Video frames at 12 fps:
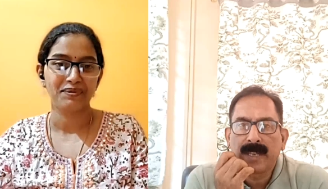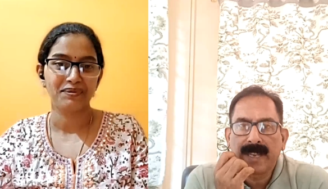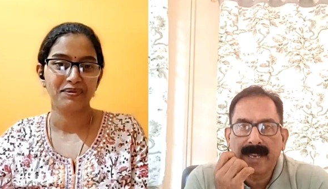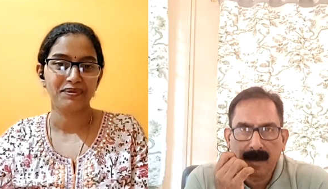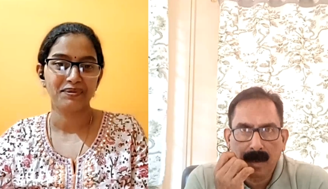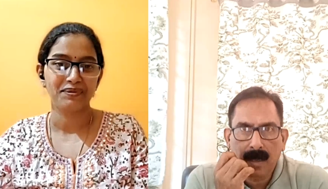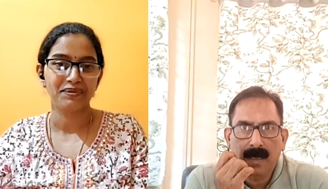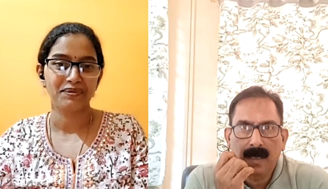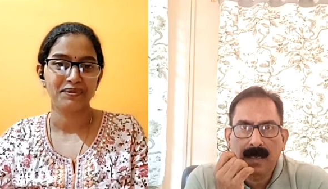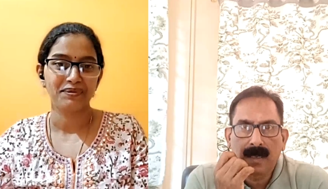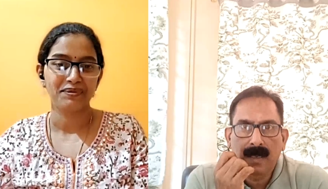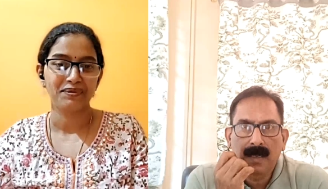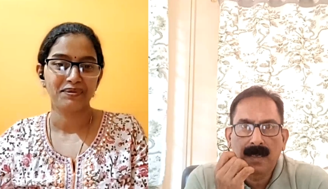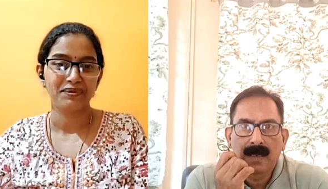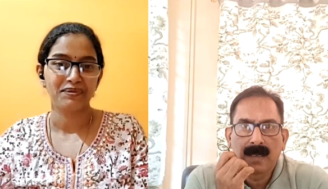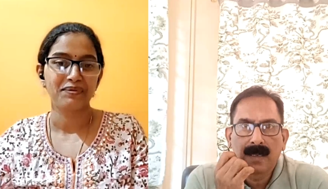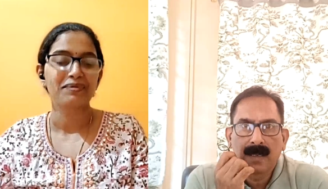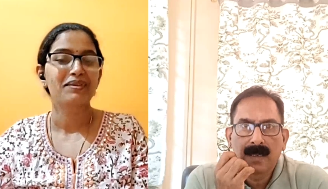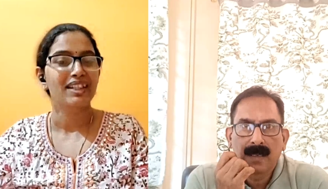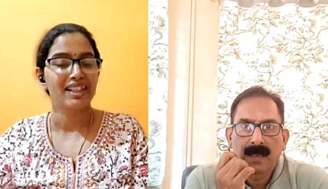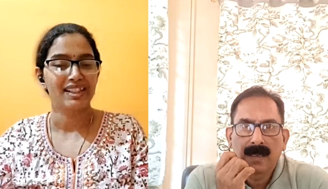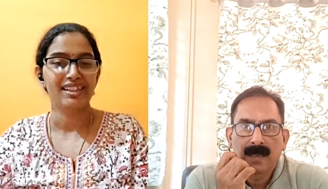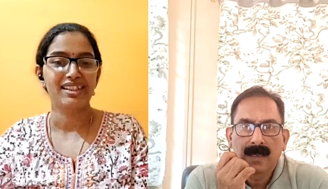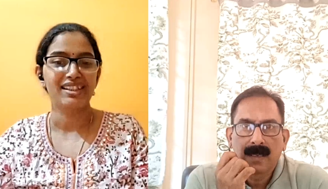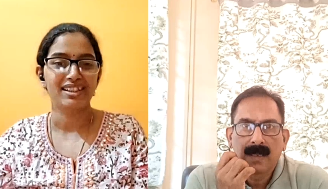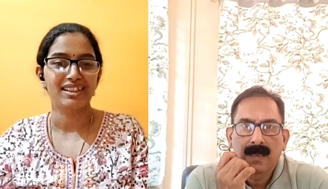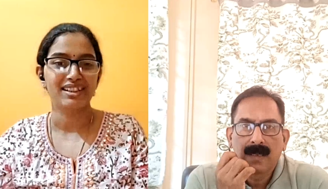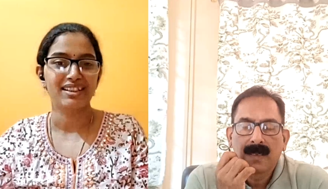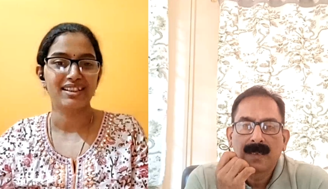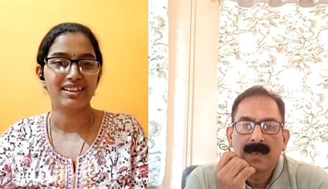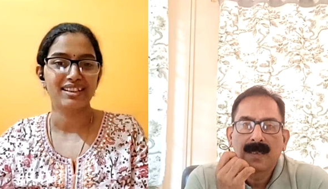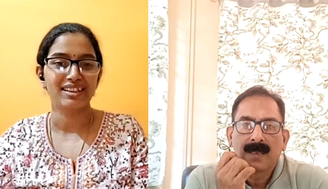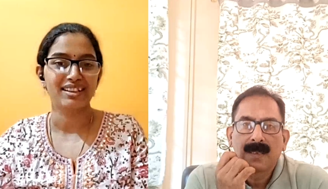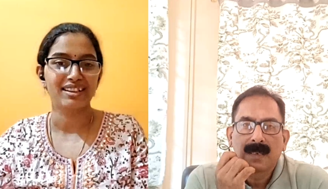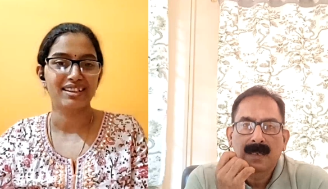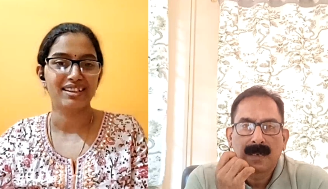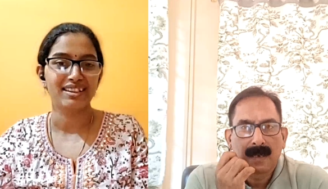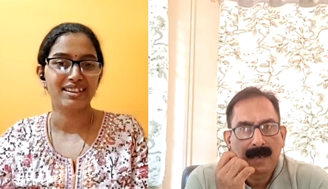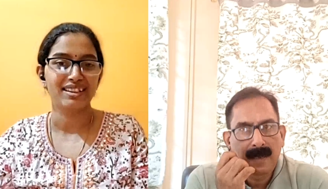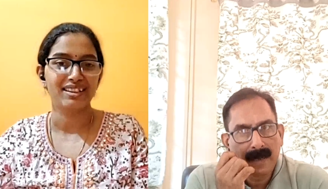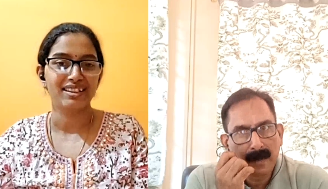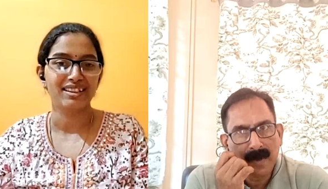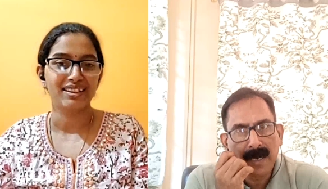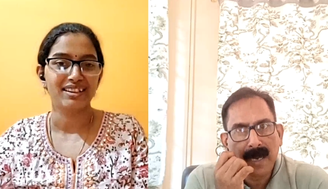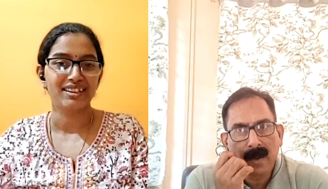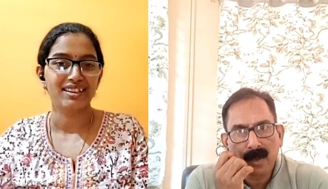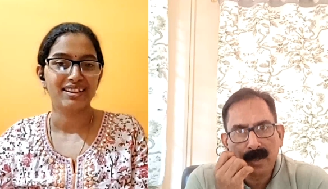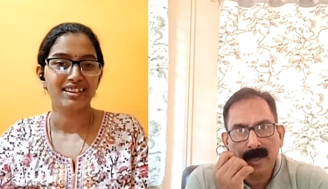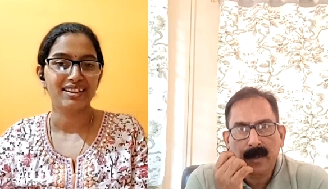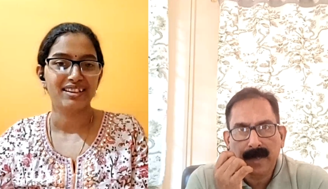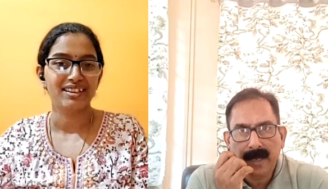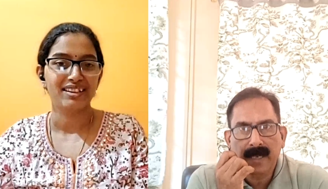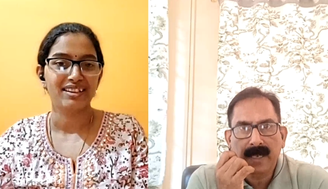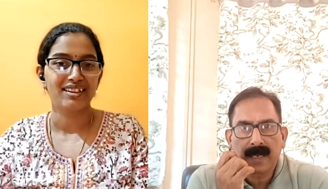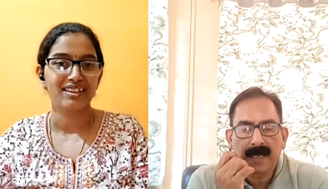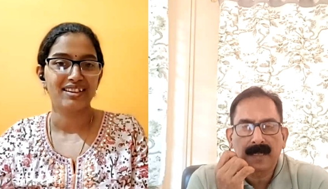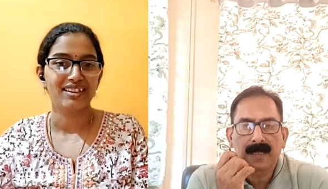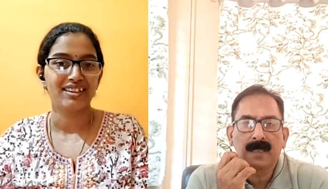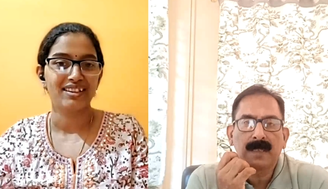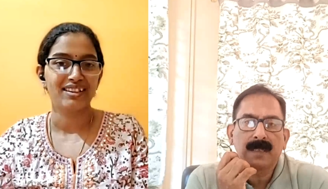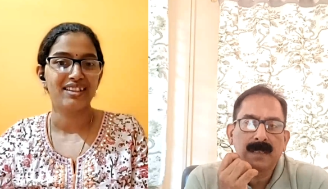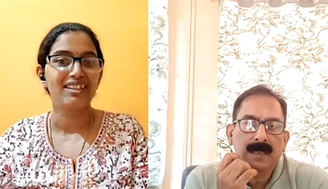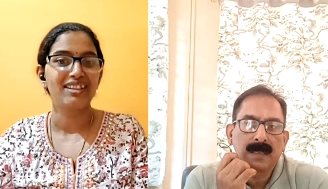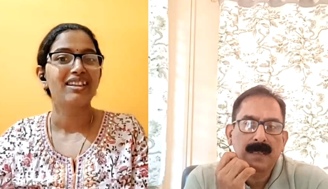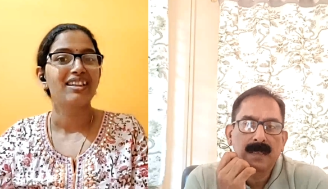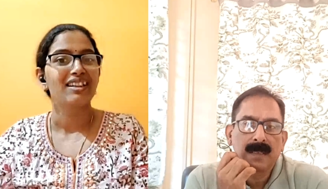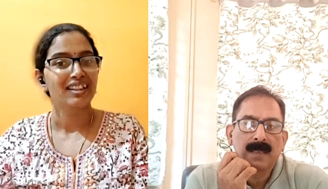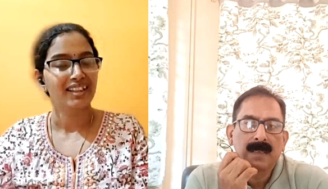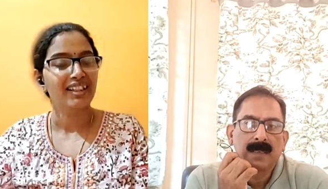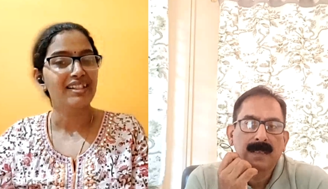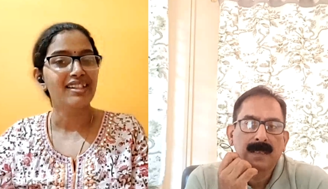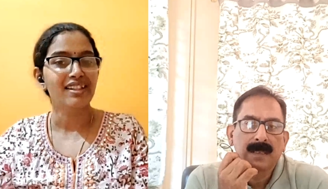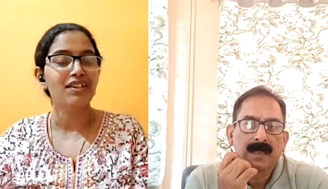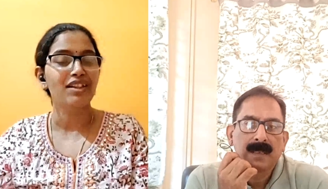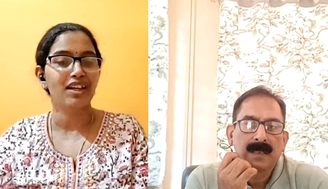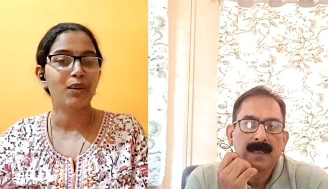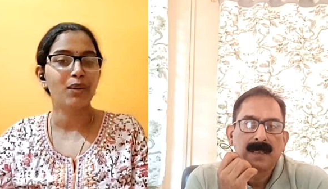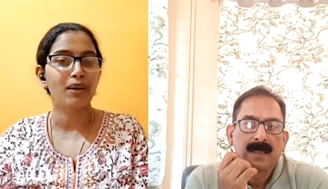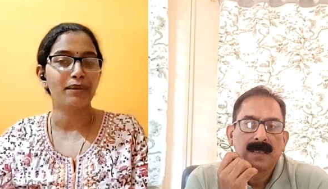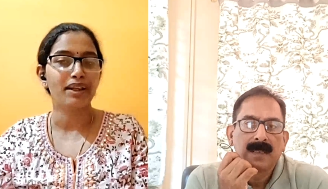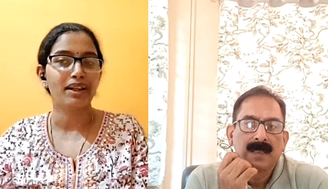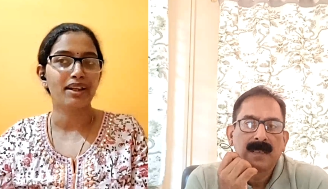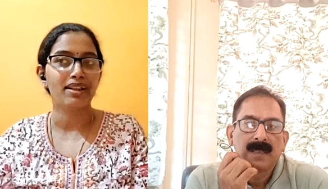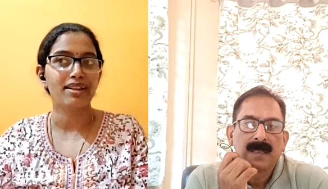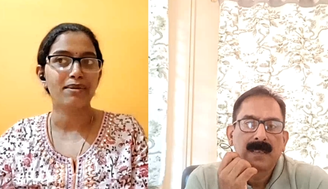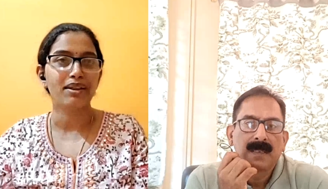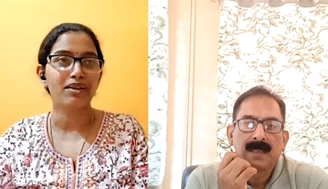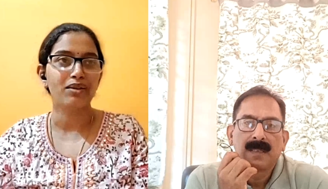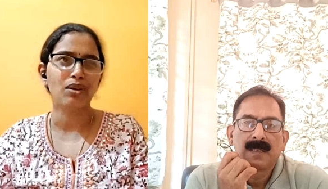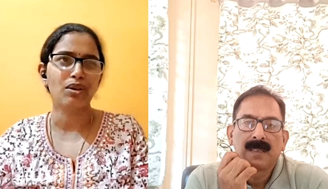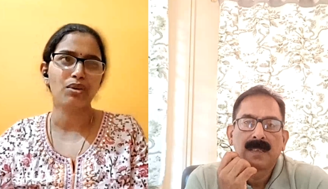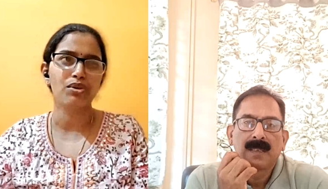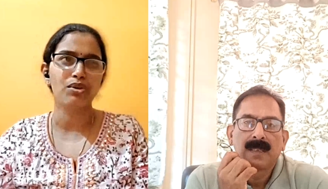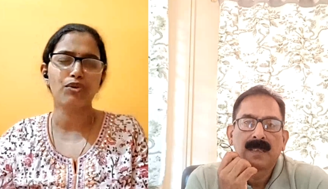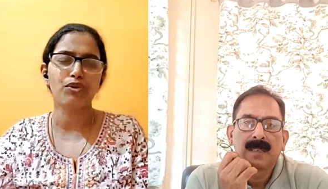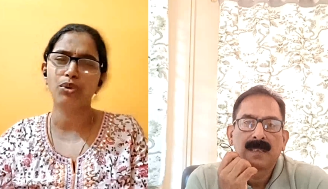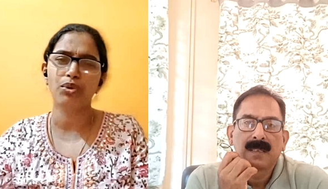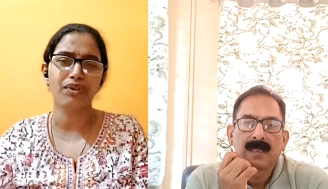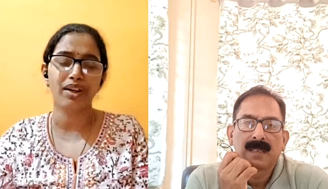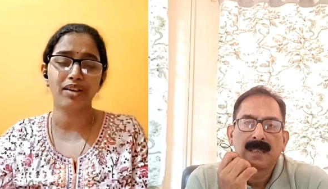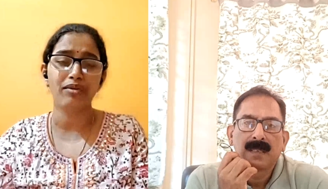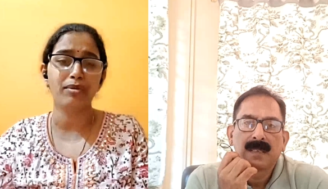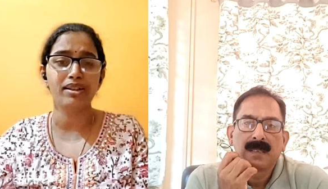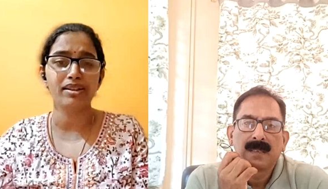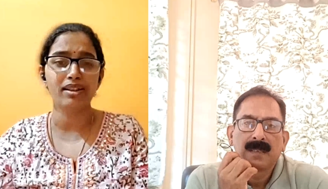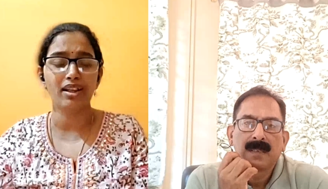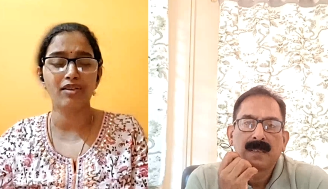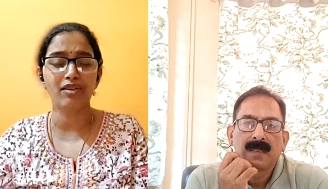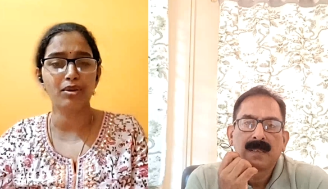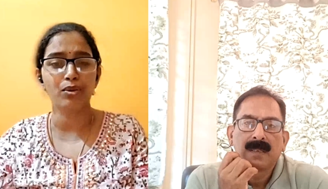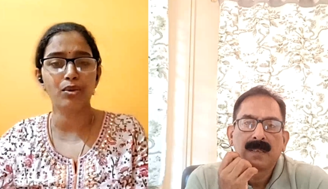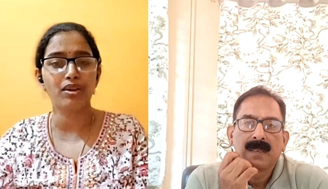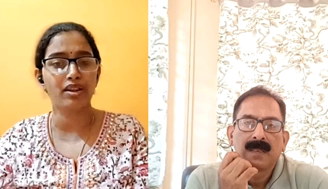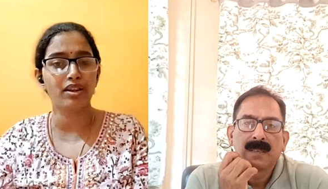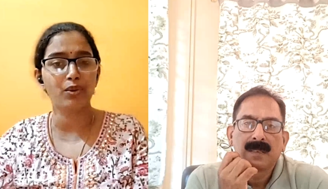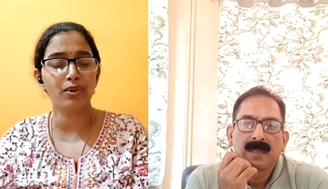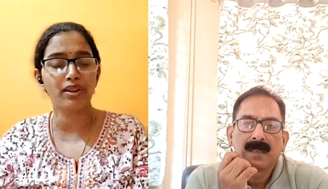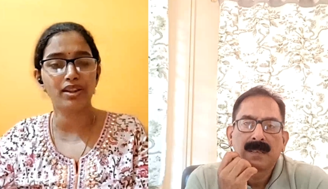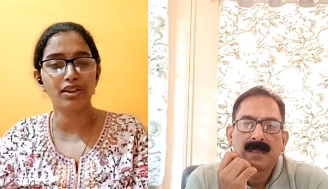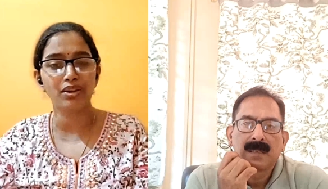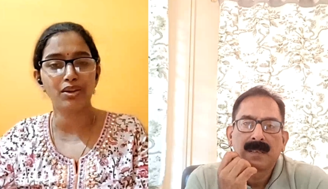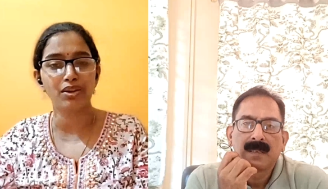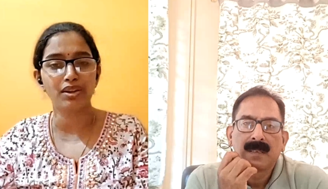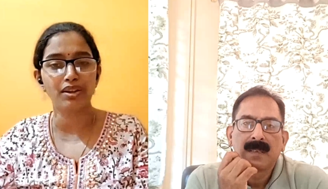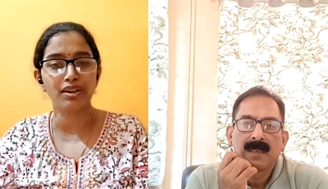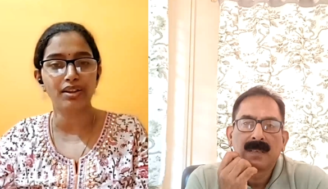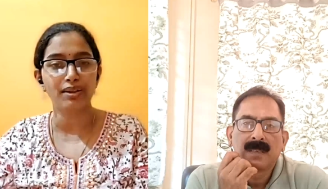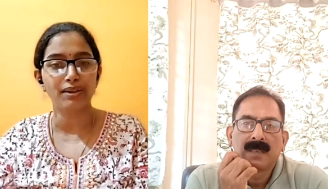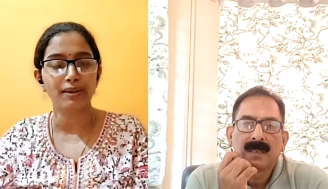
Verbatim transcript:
Speaker 1: called Engtalki. Yes. Even now also you're taking classes?
Speaker 2: Yes, even now I'm taking. It's been close to 4 to 5 months that I've been working with Engtalki.